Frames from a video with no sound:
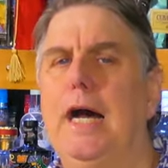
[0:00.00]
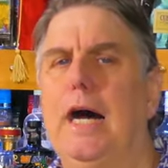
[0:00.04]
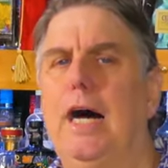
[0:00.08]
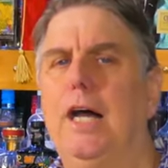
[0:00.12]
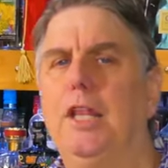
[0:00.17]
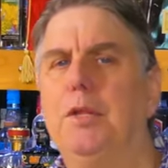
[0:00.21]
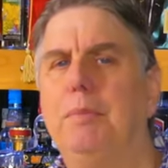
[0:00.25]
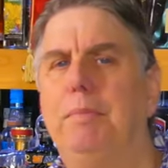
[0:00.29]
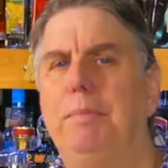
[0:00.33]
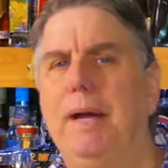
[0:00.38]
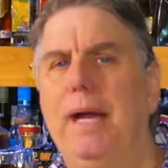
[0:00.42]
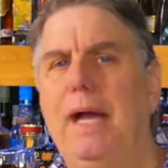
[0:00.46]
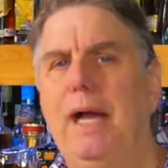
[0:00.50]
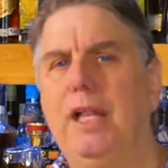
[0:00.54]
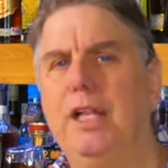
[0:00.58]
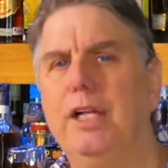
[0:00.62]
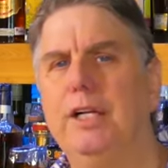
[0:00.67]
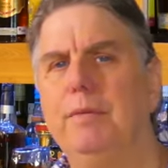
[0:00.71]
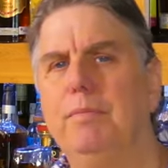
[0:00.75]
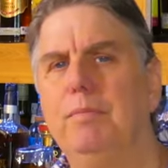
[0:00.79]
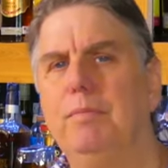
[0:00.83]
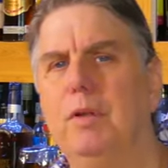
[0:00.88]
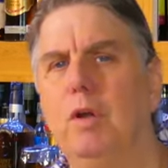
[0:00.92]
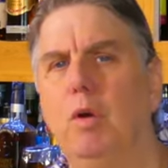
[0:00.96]
On the
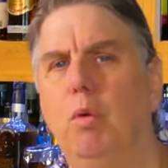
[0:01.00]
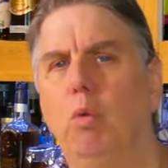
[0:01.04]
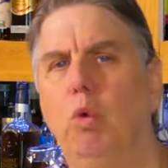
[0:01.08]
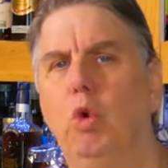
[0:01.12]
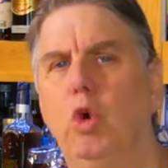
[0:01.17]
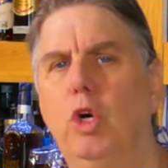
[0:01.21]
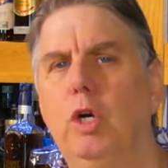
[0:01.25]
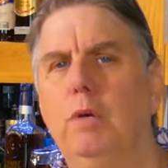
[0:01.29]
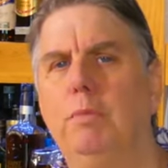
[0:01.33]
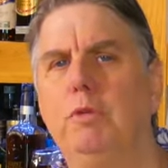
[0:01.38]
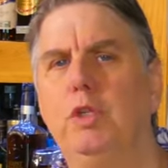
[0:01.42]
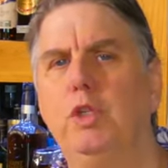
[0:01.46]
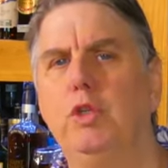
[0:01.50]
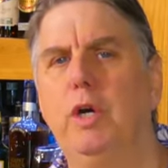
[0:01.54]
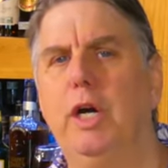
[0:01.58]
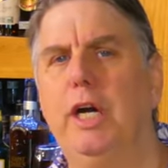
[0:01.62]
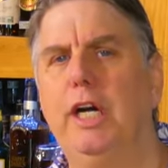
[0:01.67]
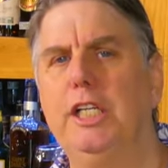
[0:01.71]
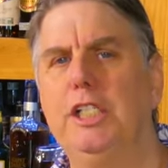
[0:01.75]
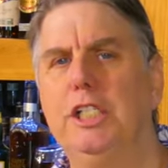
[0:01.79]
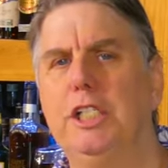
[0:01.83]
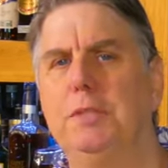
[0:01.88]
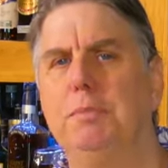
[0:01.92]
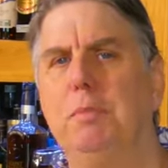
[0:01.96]
palate, warm,
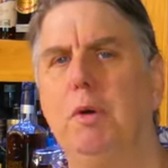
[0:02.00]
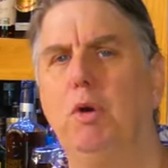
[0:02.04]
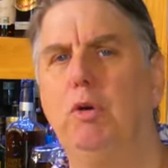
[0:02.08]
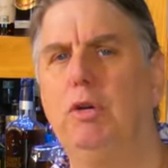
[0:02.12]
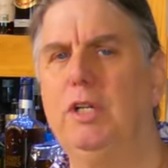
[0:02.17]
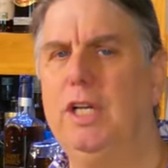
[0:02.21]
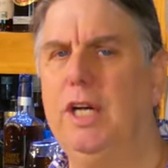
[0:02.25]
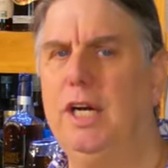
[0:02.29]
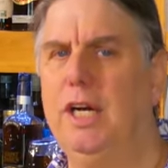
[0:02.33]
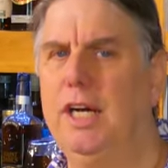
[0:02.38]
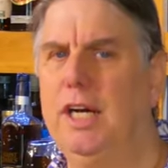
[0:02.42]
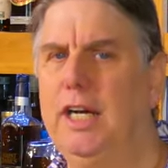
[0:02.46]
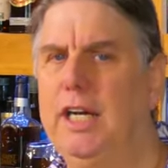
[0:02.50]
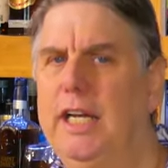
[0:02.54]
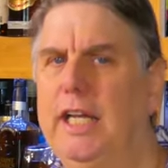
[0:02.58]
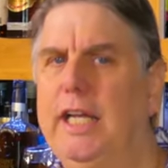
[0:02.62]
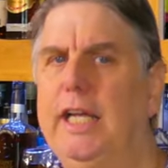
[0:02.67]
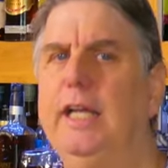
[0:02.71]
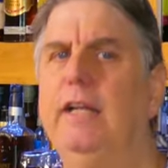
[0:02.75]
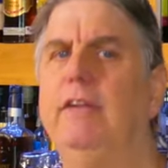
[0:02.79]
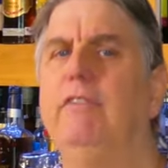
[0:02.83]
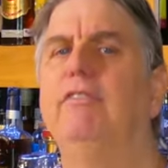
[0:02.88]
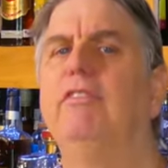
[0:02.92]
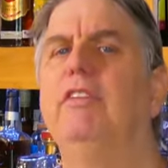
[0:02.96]
dry, smoked
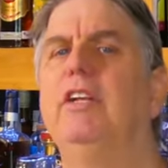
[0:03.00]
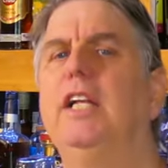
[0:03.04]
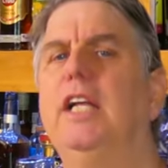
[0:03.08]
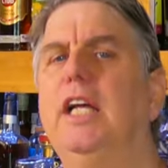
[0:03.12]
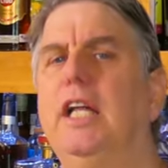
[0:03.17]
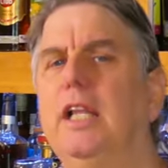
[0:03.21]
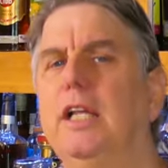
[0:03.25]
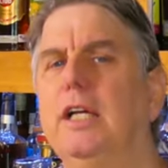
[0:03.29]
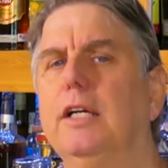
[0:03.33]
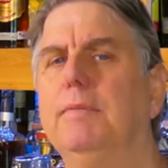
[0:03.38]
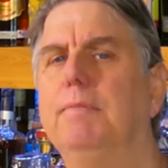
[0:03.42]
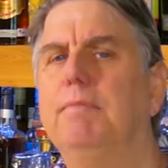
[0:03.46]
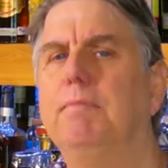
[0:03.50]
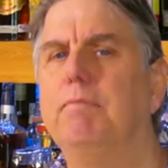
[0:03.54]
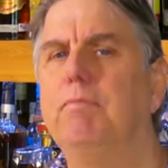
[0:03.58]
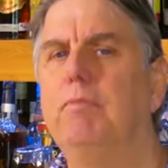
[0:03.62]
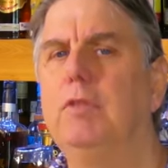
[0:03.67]
honey and vanilla